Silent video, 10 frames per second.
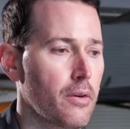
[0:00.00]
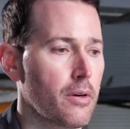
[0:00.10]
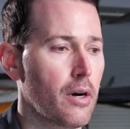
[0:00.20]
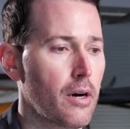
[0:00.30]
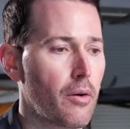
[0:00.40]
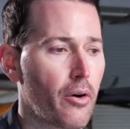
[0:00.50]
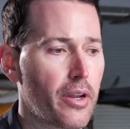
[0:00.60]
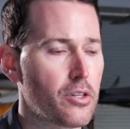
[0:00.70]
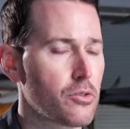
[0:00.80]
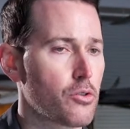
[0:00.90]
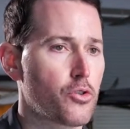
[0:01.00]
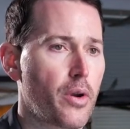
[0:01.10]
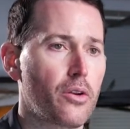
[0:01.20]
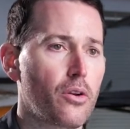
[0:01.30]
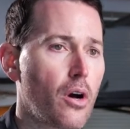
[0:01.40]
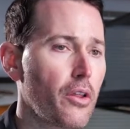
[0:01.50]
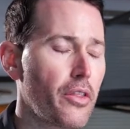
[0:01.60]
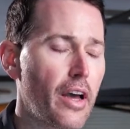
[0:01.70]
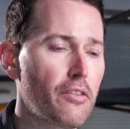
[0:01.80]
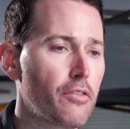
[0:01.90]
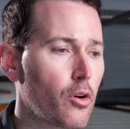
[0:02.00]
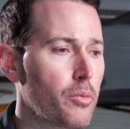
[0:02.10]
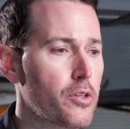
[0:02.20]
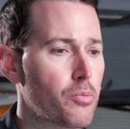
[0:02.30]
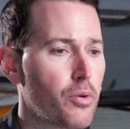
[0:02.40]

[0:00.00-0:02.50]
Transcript: Our agents are trained on all of that: verbiage,